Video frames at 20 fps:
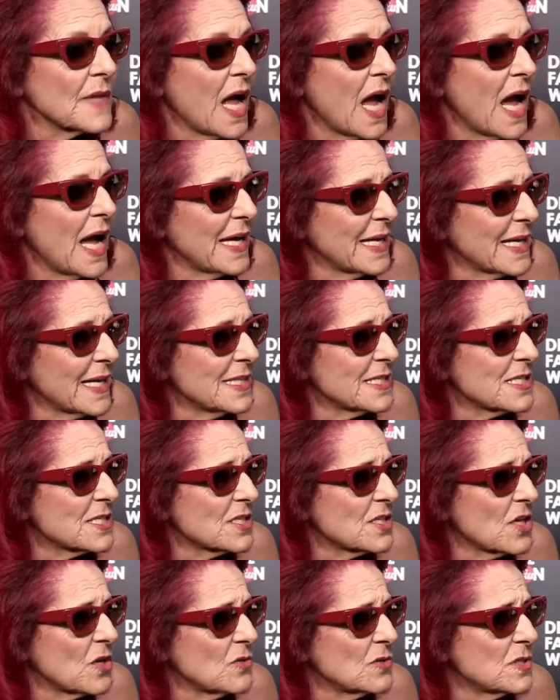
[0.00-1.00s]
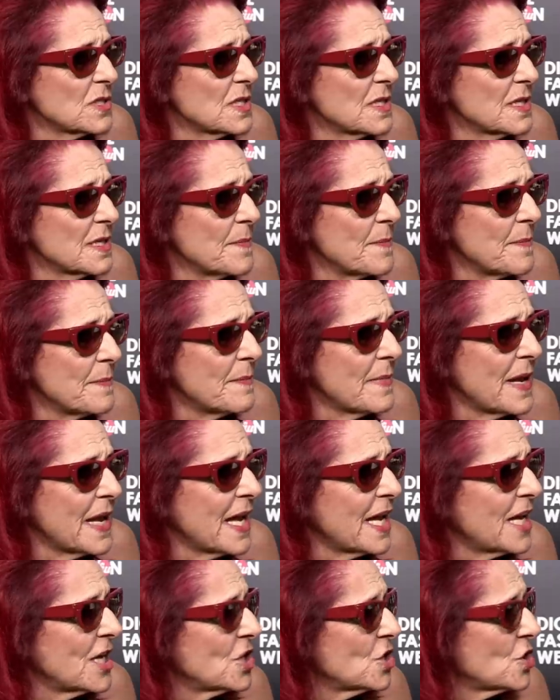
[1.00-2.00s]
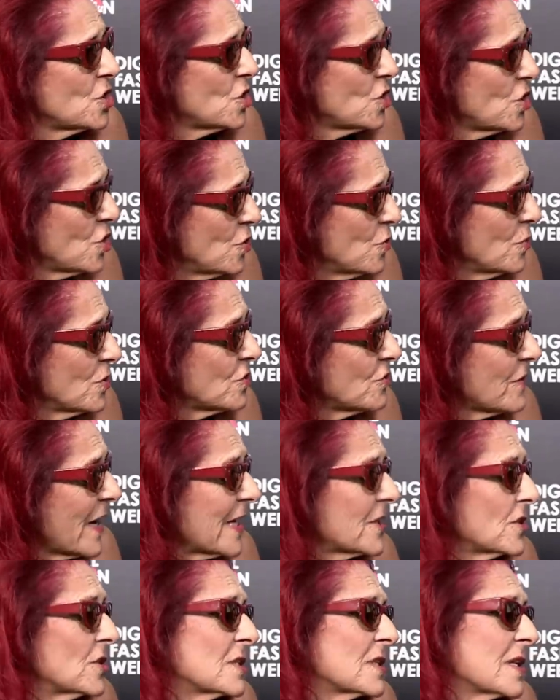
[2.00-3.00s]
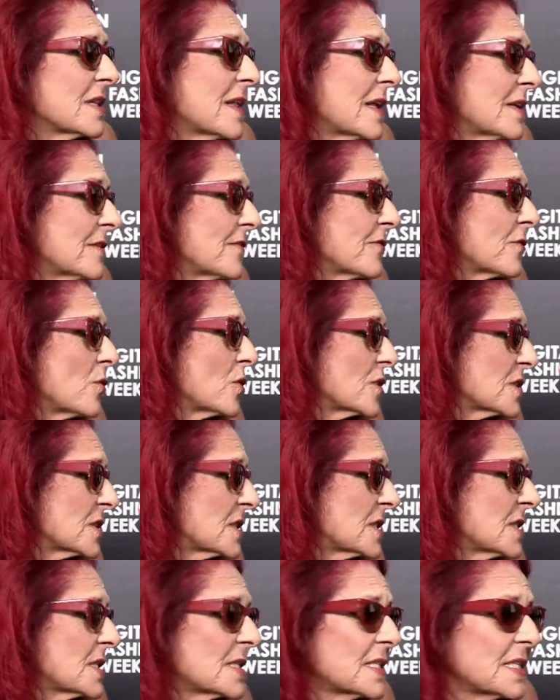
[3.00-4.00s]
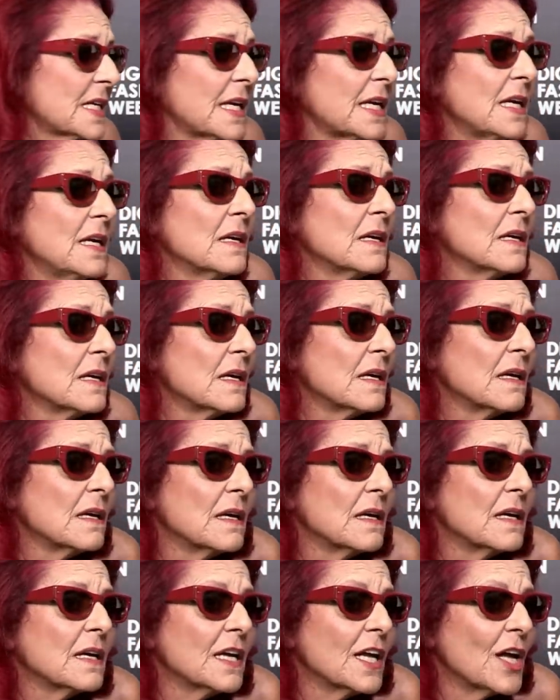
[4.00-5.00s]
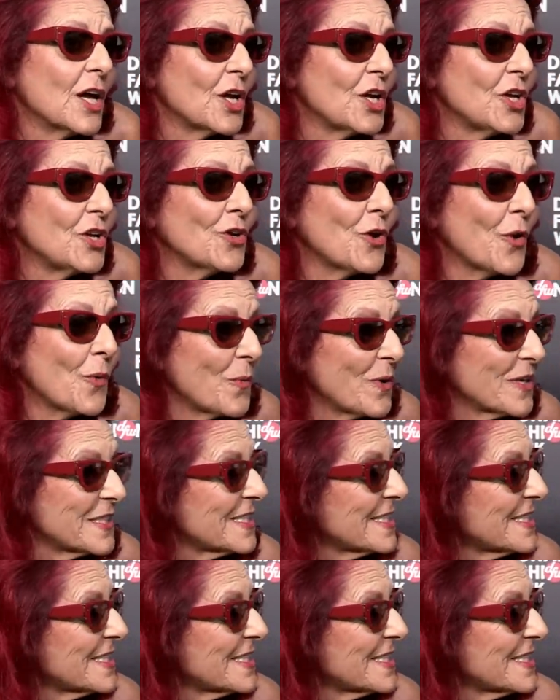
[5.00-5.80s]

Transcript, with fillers: I guess those are the main two attractions. And then, of course, to see, you know, what